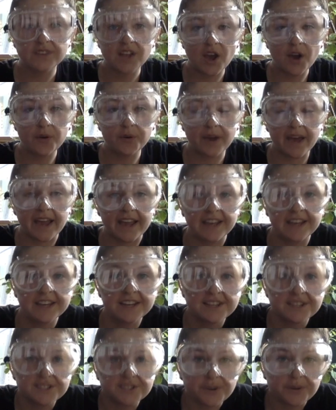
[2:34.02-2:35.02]
Okay,
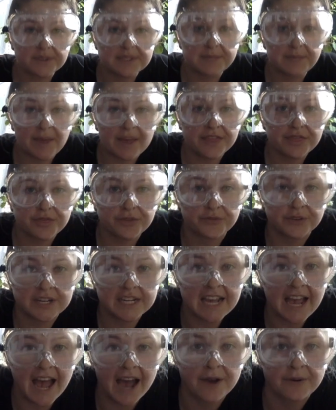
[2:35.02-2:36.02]
so it's been
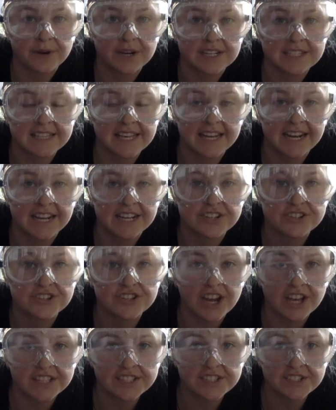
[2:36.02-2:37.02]
3 hours and I
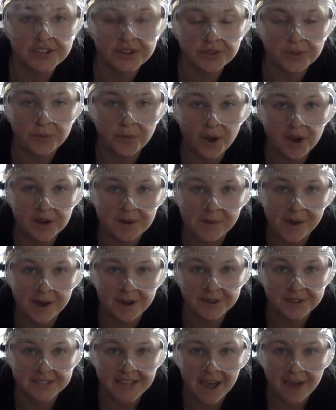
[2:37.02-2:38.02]
just took the water
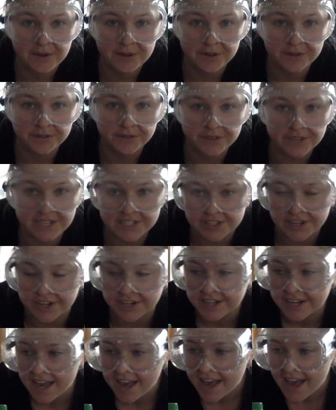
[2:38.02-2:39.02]
bottles out of the freezer.
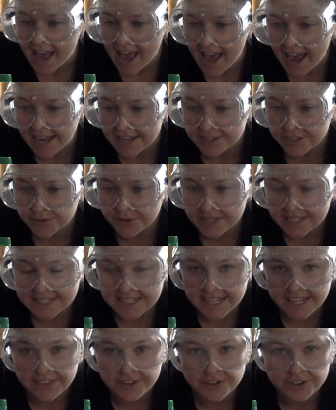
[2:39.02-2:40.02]
As you can
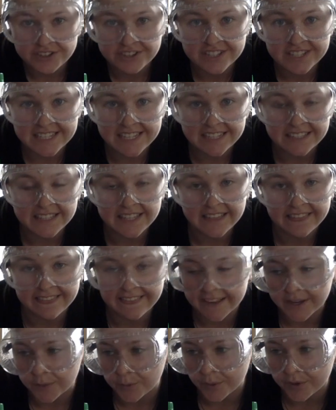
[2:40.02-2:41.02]
see, they're still in
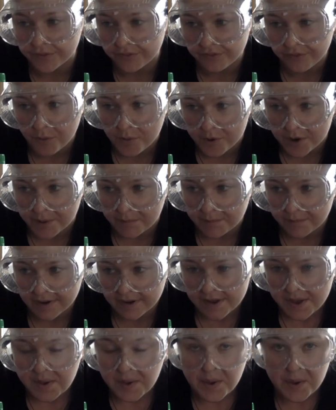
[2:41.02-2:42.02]
liquid form.
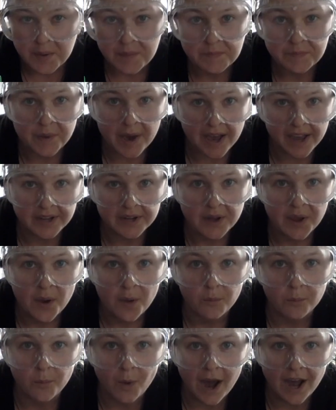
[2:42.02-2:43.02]
But
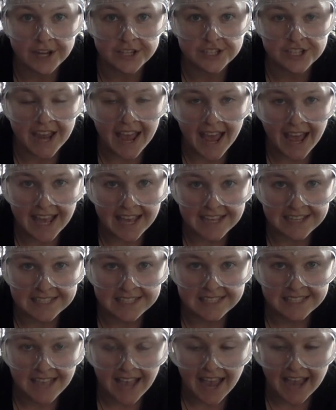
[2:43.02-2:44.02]
watch
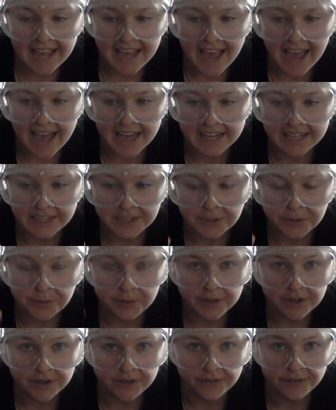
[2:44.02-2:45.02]
as I add a little
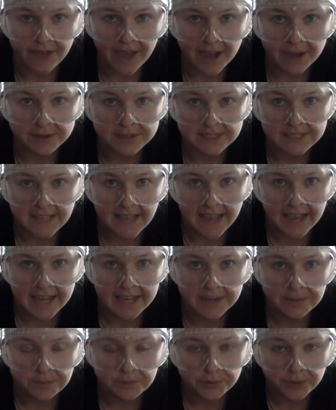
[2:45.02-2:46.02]
bit of
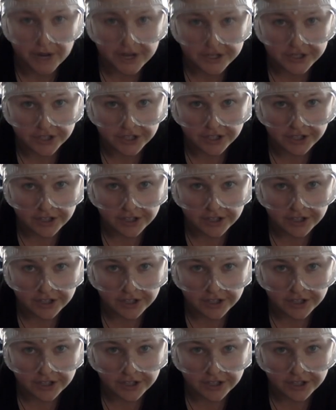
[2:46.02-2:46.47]
outside pressure